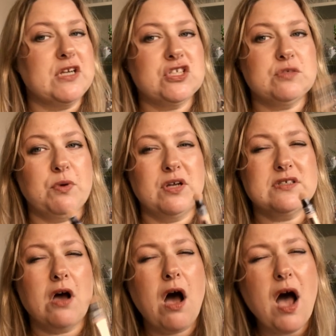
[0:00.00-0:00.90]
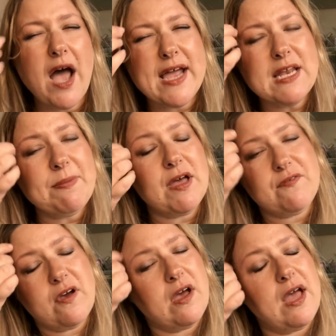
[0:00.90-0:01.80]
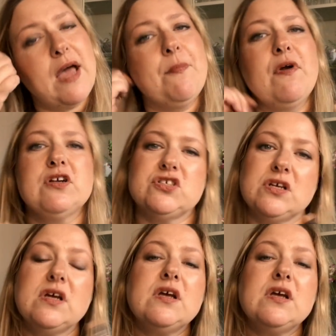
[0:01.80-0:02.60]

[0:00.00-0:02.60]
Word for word: I just put a tiny bit of her airbrush